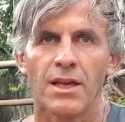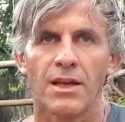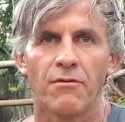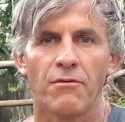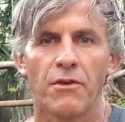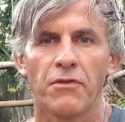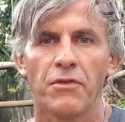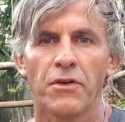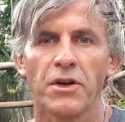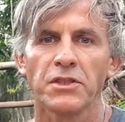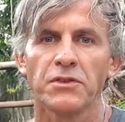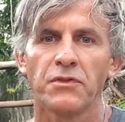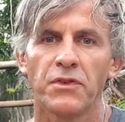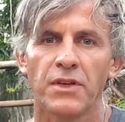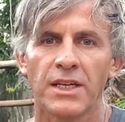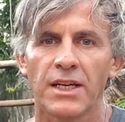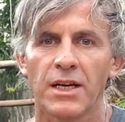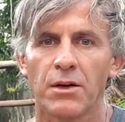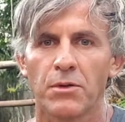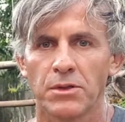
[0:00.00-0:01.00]
the first
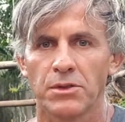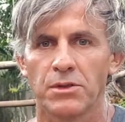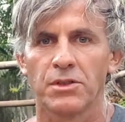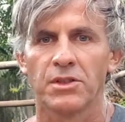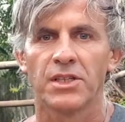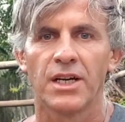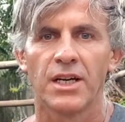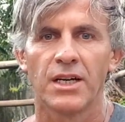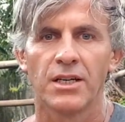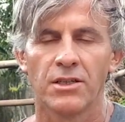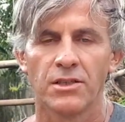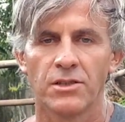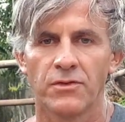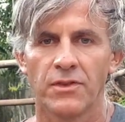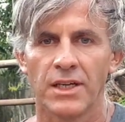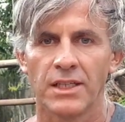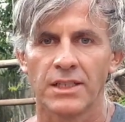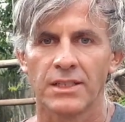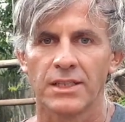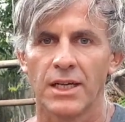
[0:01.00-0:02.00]
thing I want to tell you is
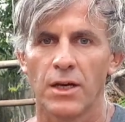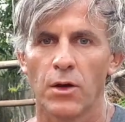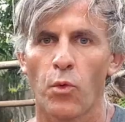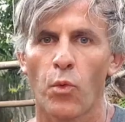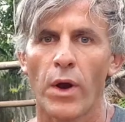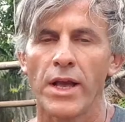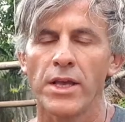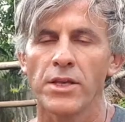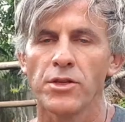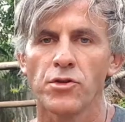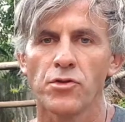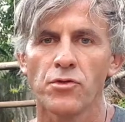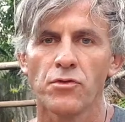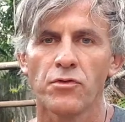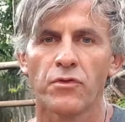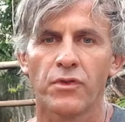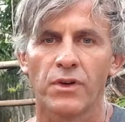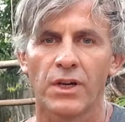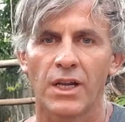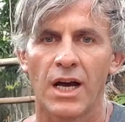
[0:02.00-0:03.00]
that when you
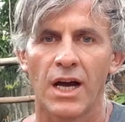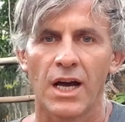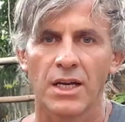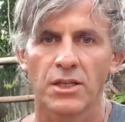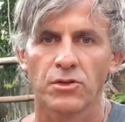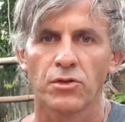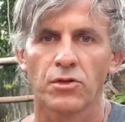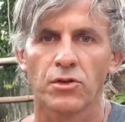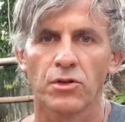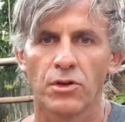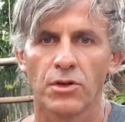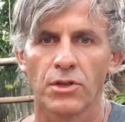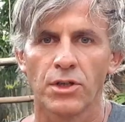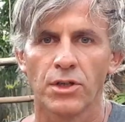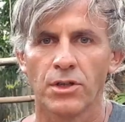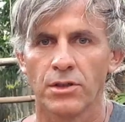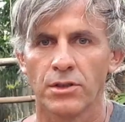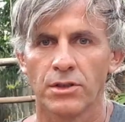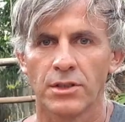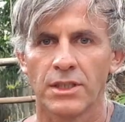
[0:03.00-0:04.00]
fly to
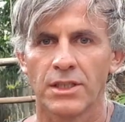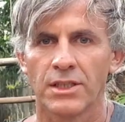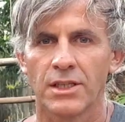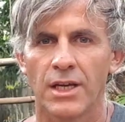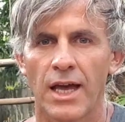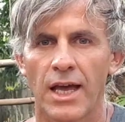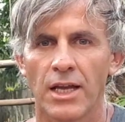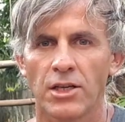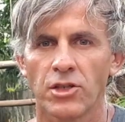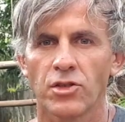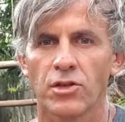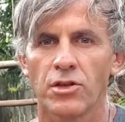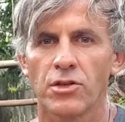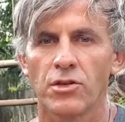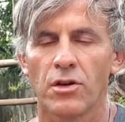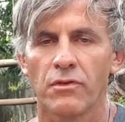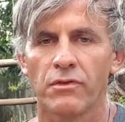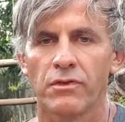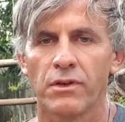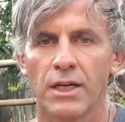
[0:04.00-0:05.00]
Coron, actually
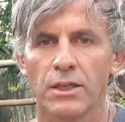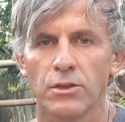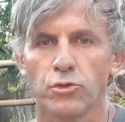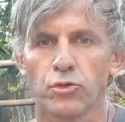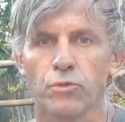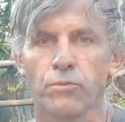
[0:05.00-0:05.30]
you're flying to